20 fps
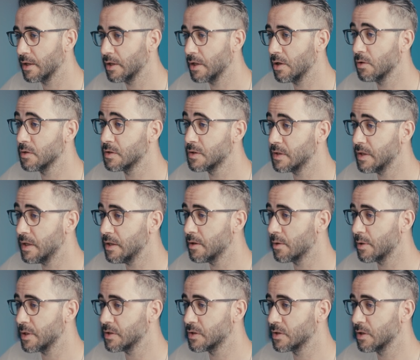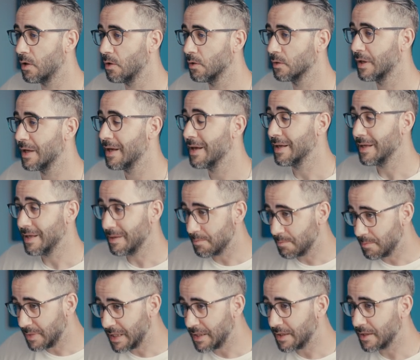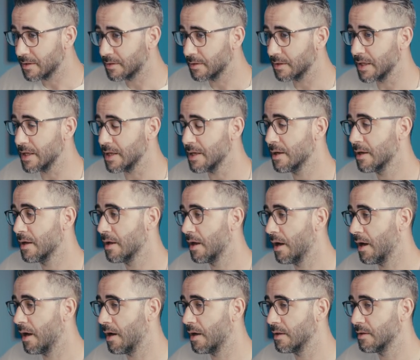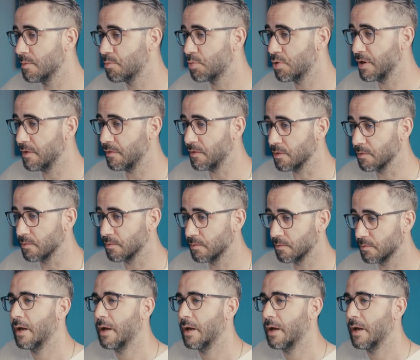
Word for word: you'll see the result immediately on the preview.